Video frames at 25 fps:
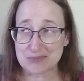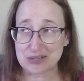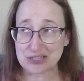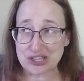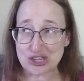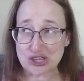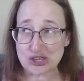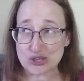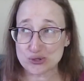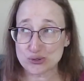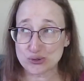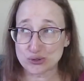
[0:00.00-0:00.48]

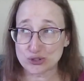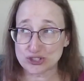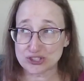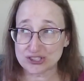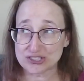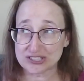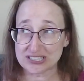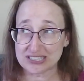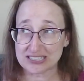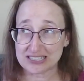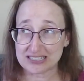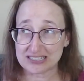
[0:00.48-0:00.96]

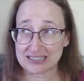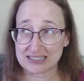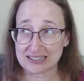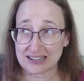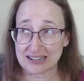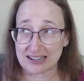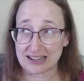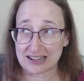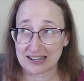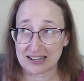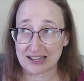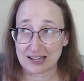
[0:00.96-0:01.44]
Usually
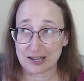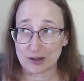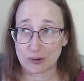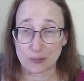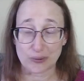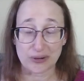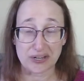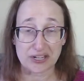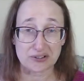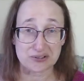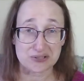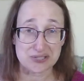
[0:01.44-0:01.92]

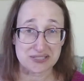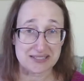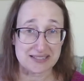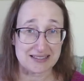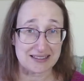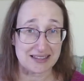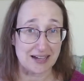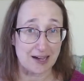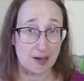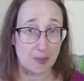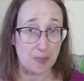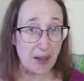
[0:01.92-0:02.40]
we go see
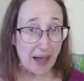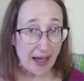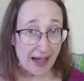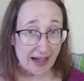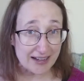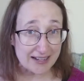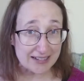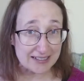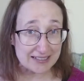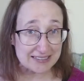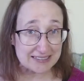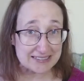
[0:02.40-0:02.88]
the
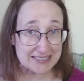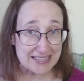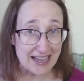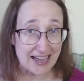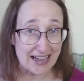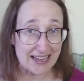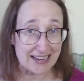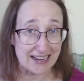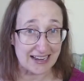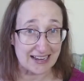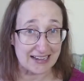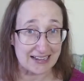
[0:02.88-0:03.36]
alpacas
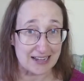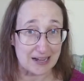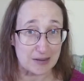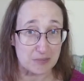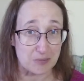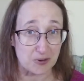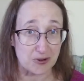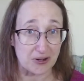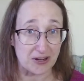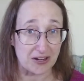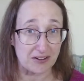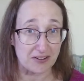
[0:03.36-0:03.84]
at a
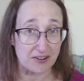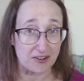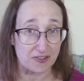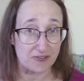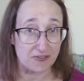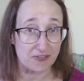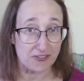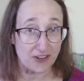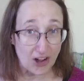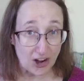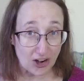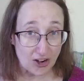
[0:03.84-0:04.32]
neighboring
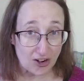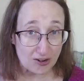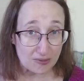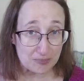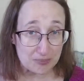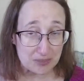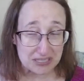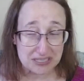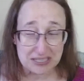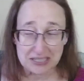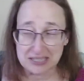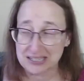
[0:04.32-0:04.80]
farm.
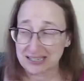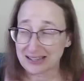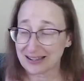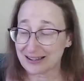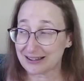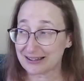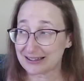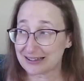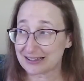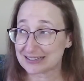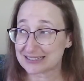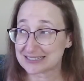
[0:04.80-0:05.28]

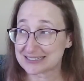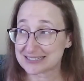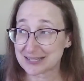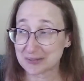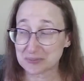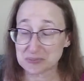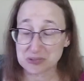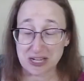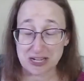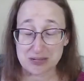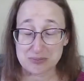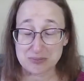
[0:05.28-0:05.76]

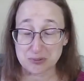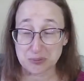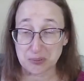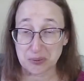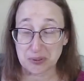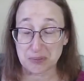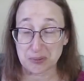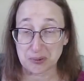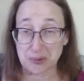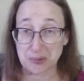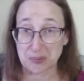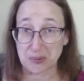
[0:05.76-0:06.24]
Sometimes
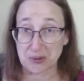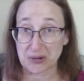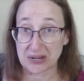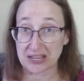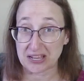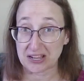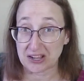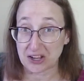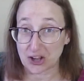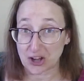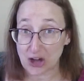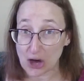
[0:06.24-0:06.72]
people bring
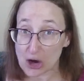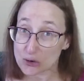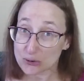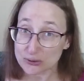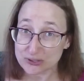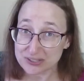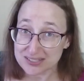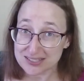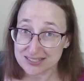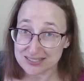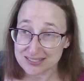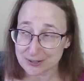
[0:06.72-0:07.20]

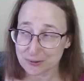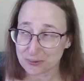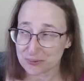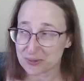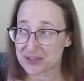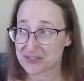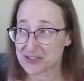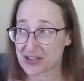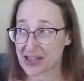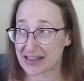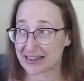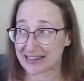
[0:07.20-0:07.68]
goats.
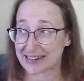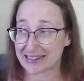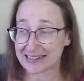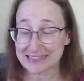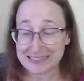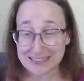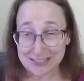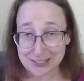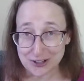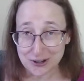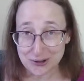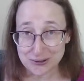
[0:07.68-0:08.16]
We've had
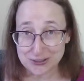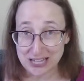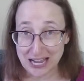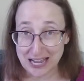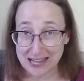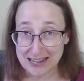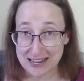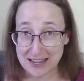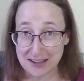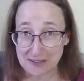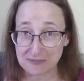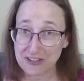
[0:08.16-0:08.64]
indigo
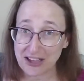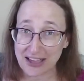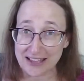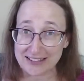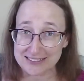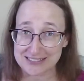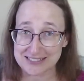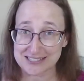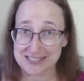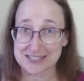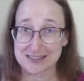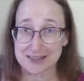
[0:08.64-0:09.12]
dyeing
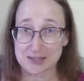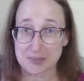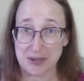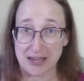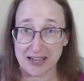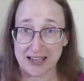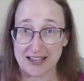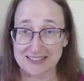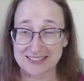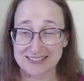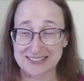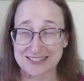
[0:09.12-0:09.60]
vats in the
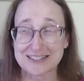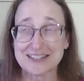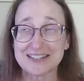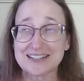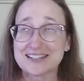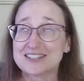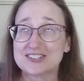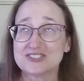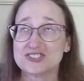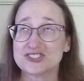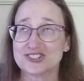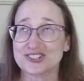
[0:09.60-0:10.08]
past.
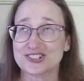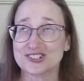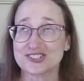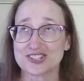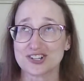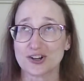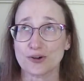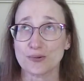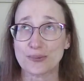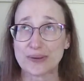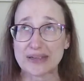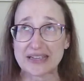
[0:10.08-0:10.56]
It is just
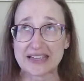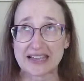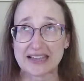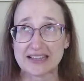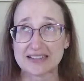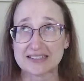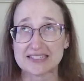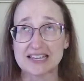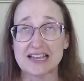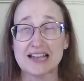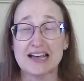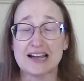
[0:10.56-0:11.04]
a
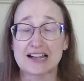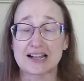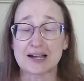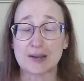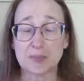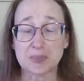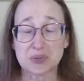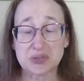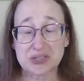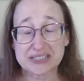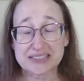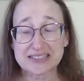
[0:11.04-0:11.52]
weekend
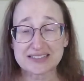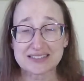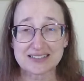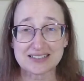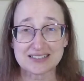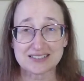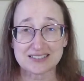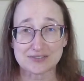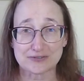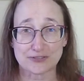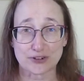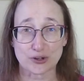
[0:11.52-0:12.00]

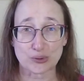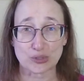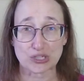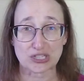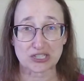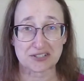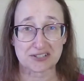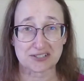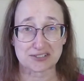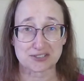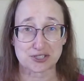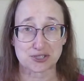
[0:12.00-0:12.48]
completely
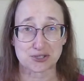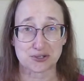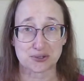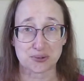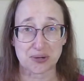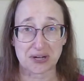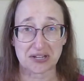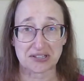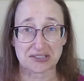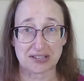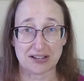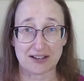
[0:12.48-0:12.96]
devoted
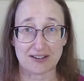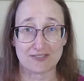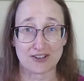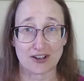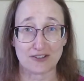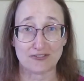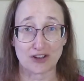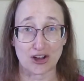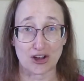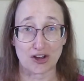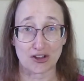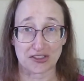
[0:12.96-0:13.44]
to a love
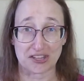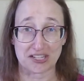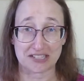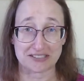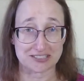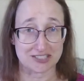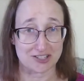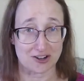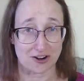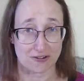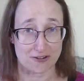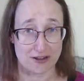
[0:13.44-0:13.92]
of all
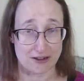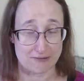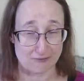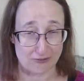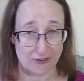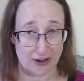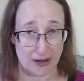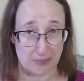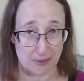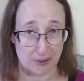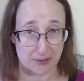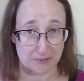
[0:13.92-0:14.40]
things yarn and
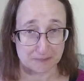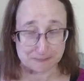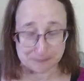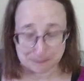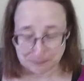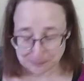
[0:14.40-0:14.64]
fiber.